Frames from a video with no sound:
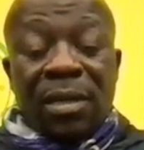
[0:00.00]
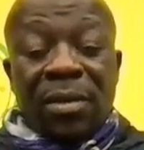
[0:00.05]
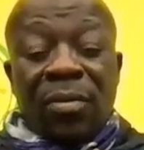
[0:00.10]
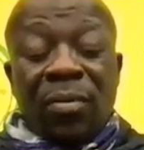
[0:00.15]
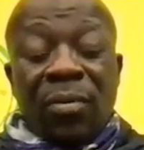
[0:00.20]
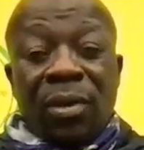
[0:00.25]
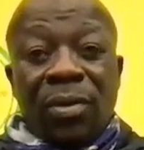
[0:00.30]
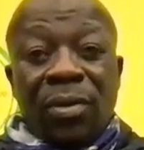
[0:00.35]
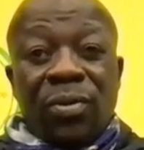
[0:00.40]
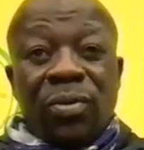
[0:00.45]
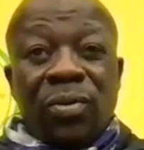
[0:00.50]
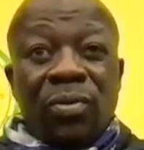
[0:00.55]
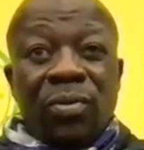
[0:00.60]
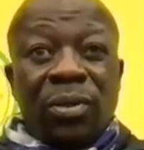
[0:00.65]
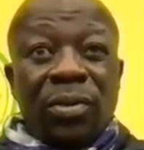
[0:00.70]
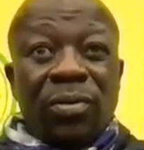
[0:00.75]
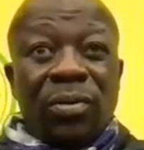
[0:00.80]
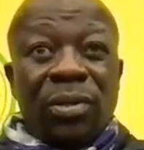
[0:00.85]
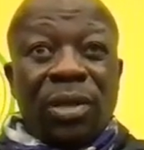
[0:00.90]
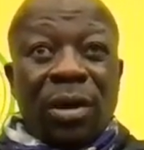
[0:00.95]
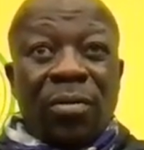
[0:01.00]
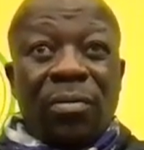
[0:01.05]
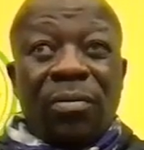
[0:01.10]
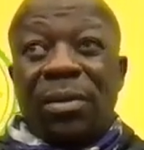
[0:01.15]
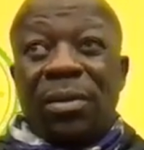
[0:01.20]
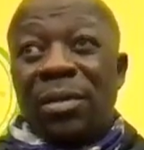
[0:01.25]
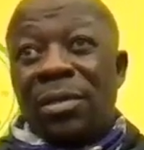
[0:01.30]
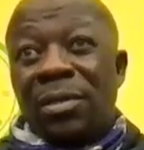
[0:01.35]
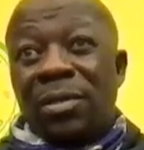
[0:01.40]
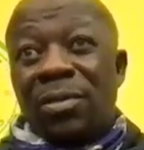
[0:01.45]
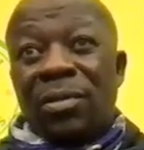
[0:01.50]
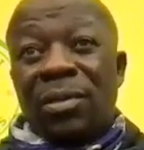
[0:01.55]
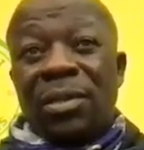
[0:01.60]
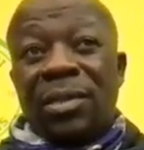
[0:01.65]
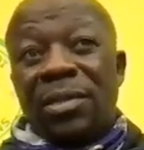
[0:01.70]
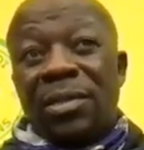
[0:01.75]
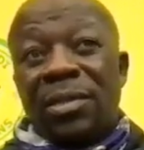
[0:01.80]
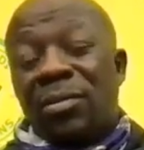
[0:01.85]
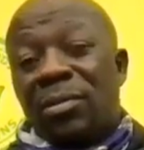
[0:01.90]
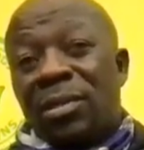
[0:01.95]
going 2-0 down. It's
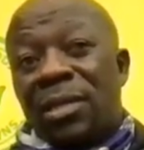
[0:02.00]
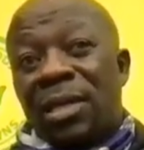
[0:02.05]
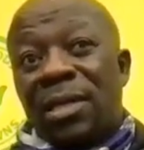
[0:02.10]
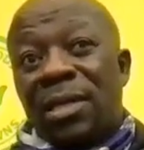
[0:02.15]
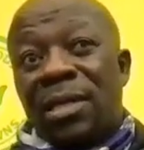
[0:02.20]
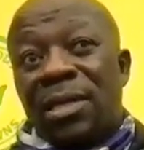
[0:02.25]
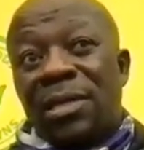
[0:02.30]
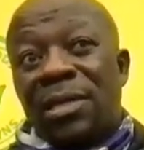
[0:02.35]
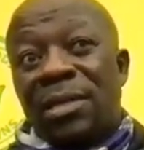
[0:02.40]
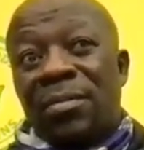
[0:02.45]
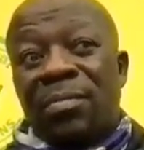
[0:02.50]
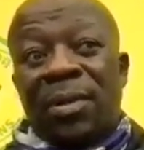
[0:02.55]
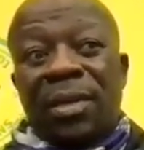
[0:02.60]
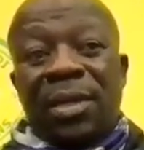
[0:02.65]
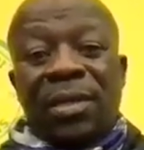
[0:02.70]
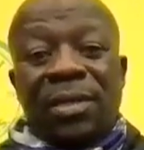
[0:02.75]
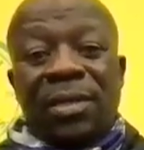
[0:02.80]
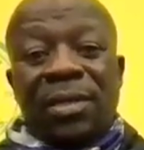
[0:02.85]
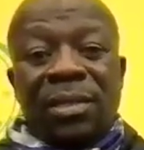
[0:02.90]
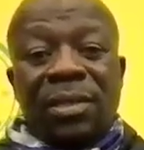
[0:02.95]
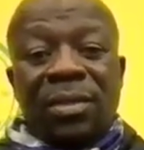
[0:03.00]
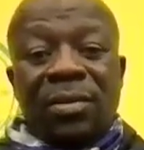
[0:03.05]
an easy place,